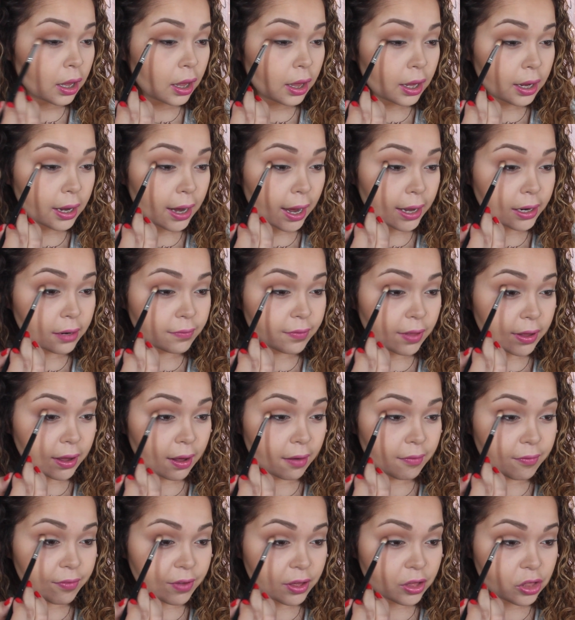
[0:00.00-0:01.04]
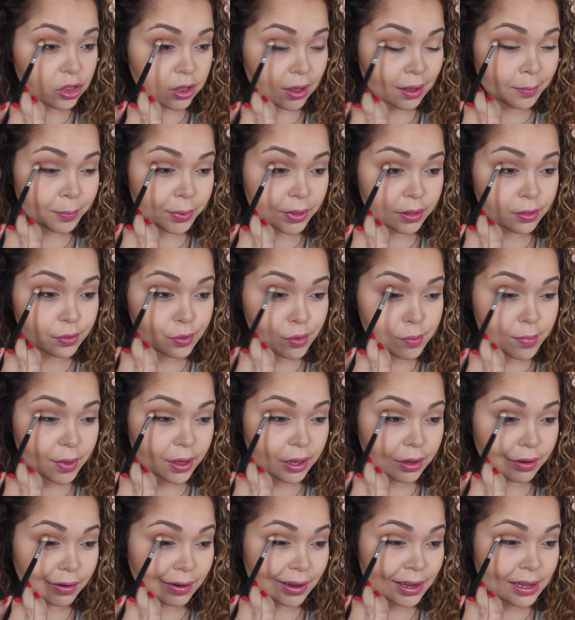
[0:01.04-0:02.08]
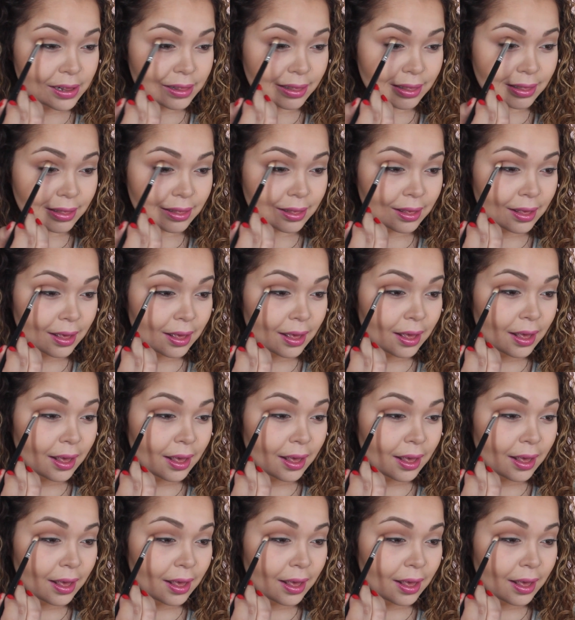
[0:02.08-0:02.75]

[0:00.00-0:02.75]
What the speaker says: and kind of like a V shape into my crease,